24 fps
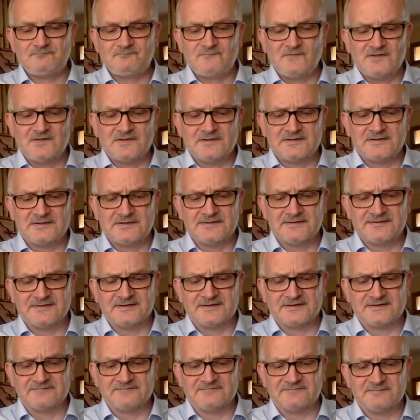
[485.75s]
and I
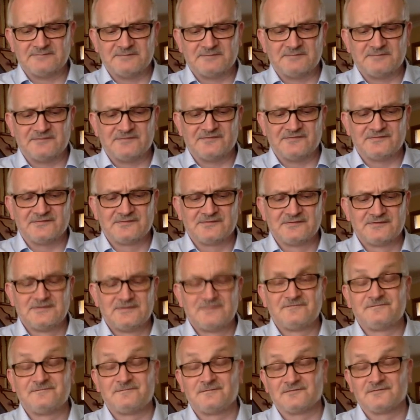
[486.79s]
can never remember the
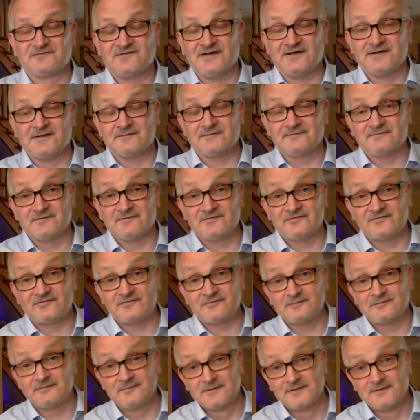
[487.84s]
full title of this
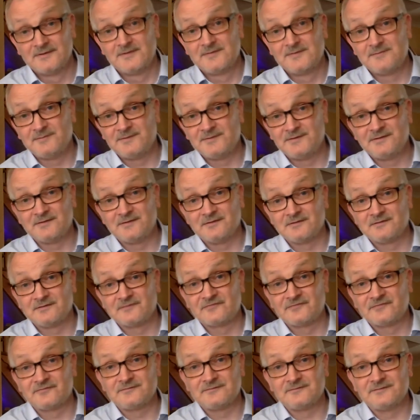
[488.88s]

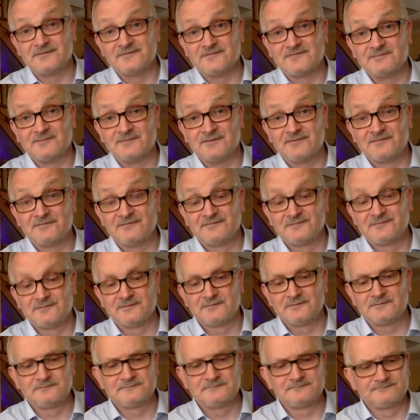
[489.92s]
because it's a
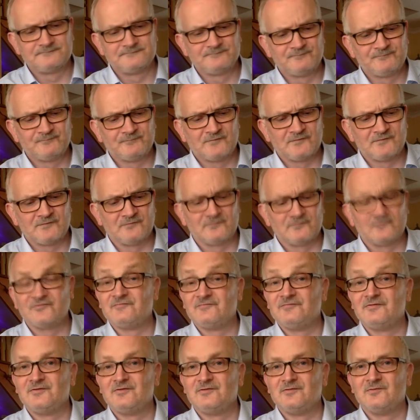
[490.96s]
mouthful. Those of
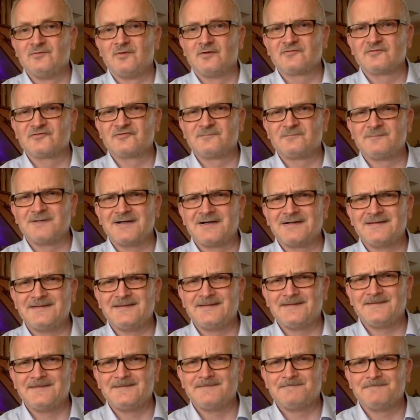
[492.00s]
you who watched my
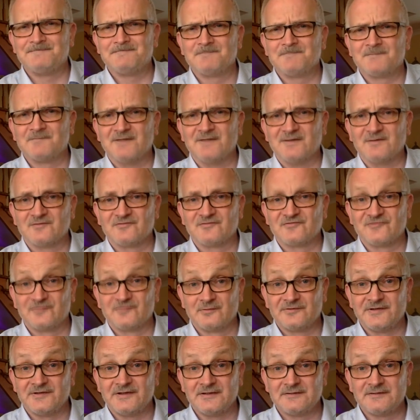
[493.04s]
record
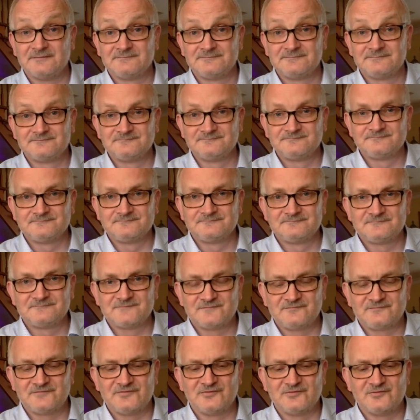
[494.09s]
store day
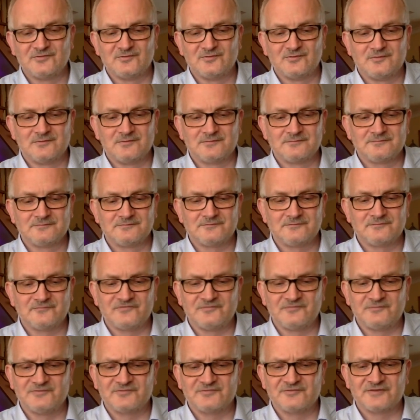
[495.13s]
video will
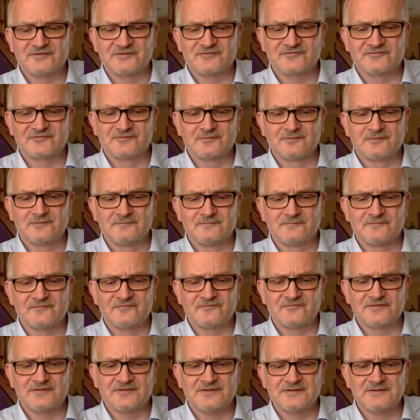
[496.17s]
see me try to struggle over this
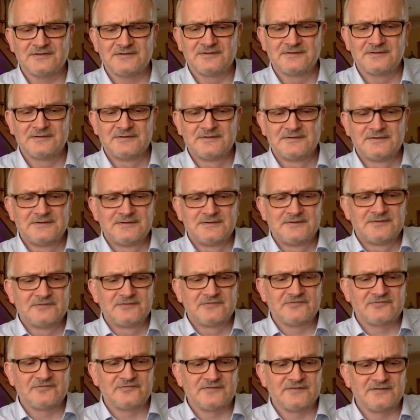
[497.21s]
again.
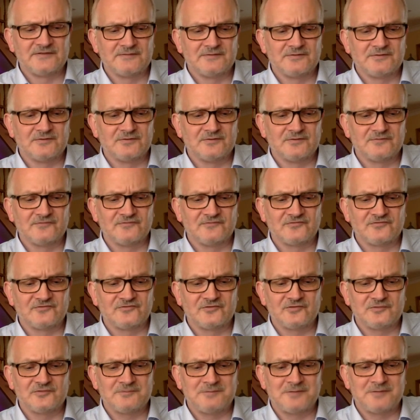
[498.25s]
So here we go. This is
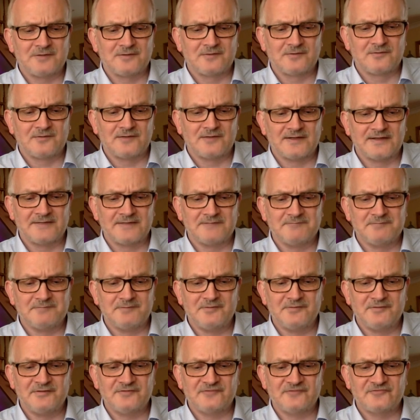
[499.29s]
Good Apollo, I'm
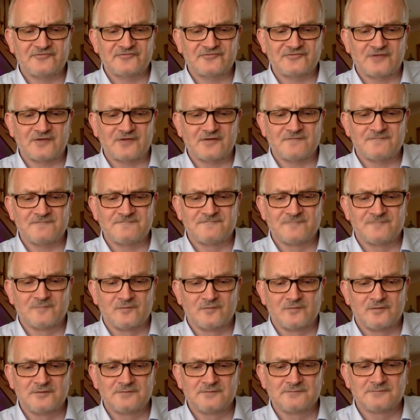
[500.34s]
Burning Star
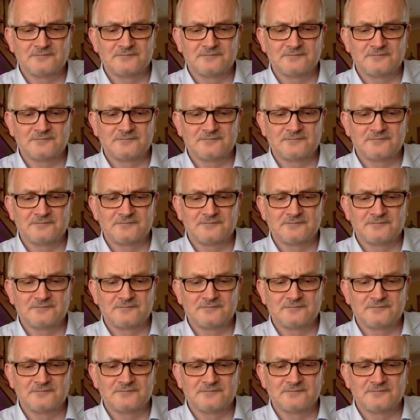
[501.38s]
4,